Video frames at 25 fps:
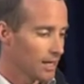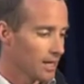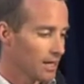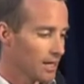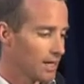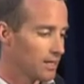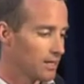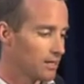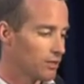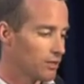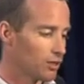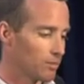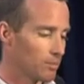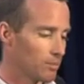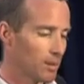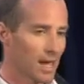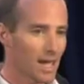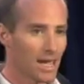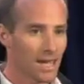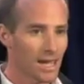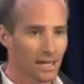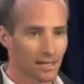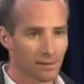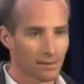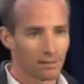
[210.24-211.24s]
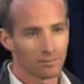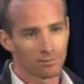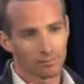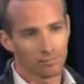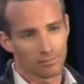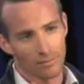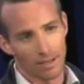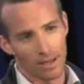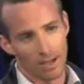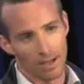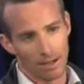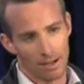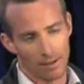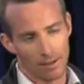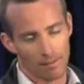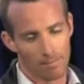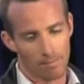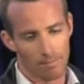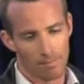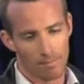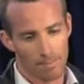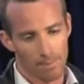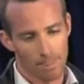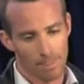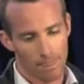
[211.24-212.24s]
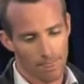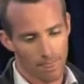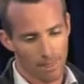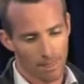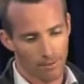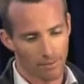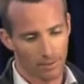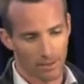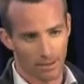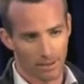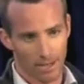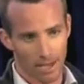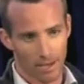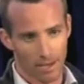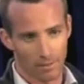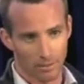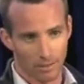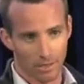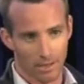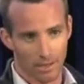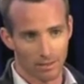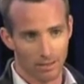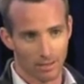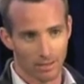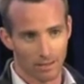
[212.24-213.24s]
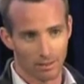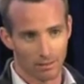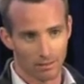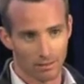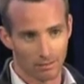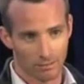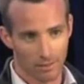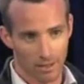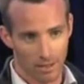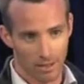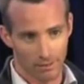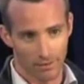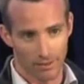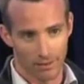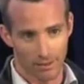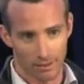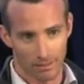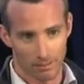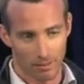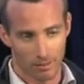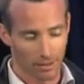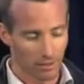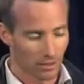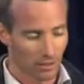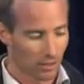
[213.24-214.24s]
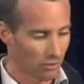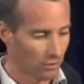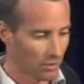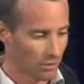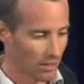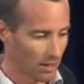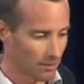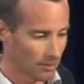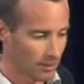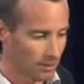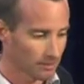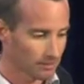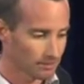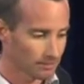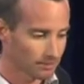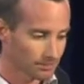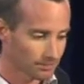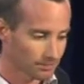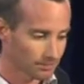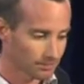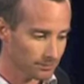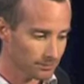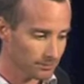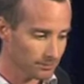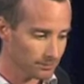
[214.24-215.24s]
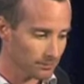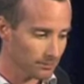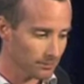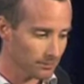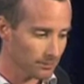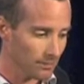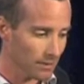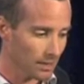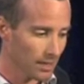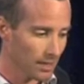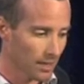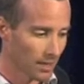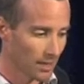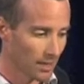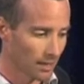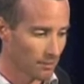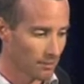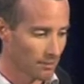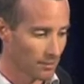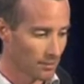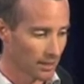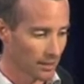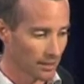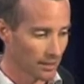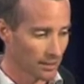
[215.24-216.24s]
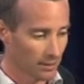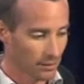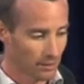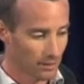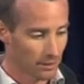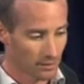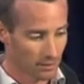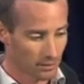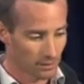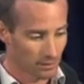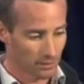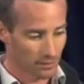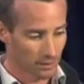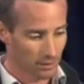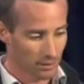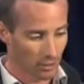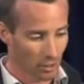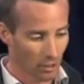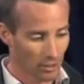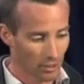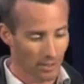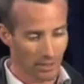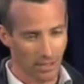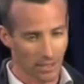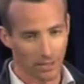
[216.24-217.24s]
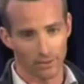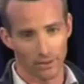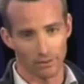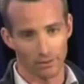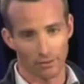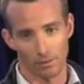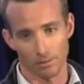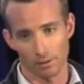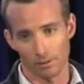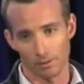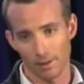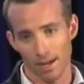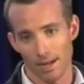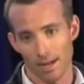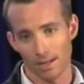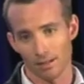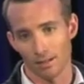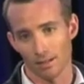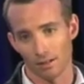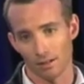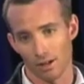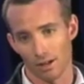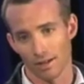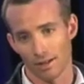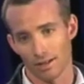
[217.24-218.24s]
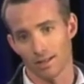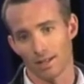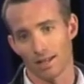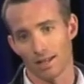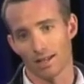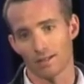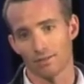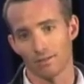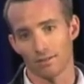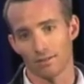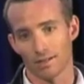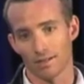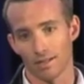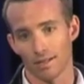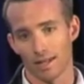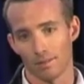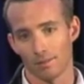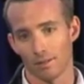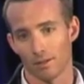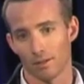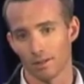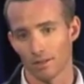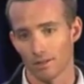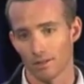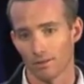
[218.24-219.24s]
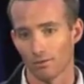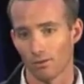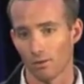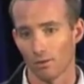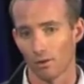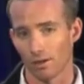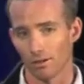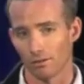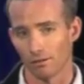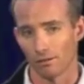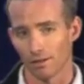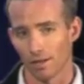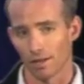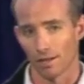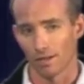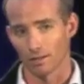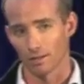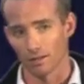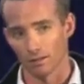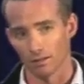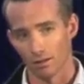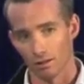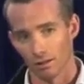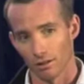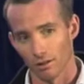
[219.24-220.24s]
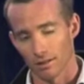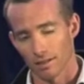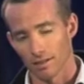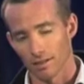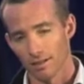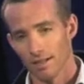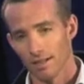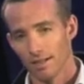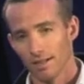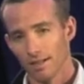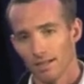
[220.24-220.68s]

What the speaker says: In Japan, for the cables that didn't get affected by the tsunami, the connectivity from Japan to the United States for the same unit is $400,000.